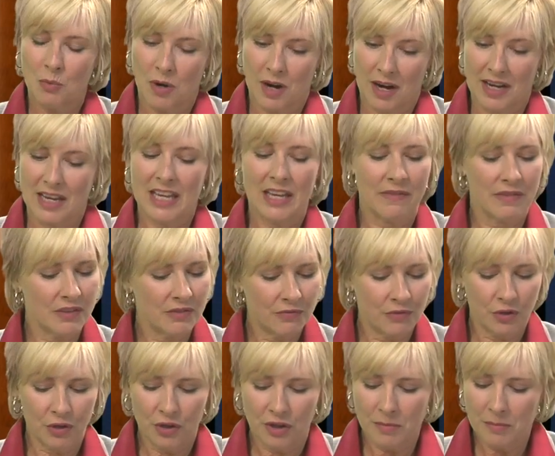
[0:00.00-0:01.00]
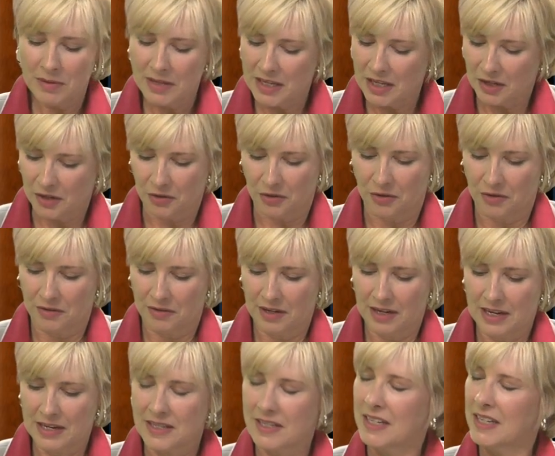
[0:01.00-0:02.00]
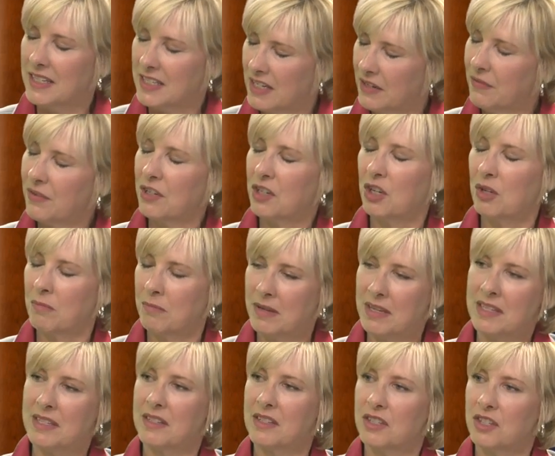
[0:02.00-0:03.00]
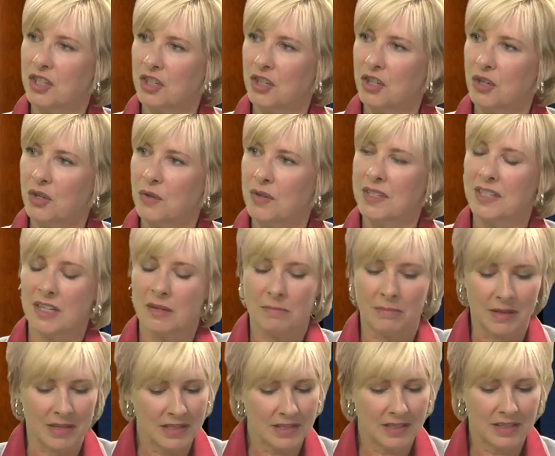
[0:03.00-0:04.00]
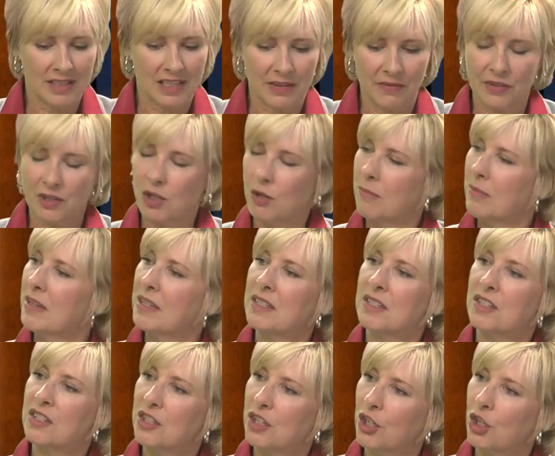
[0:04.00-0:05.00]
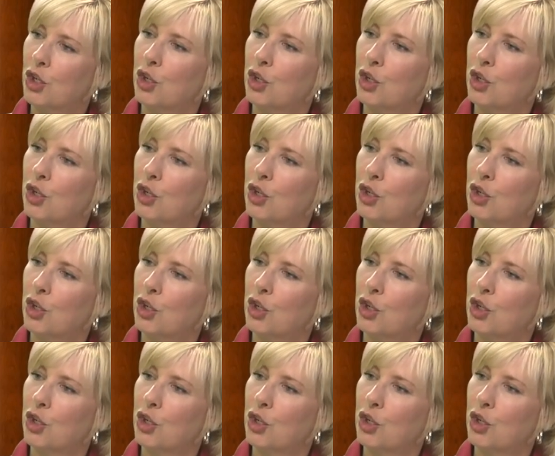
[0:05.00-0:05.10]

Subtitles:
way, even for a beginner? Is it a difficult business to do? Is it a difficult business to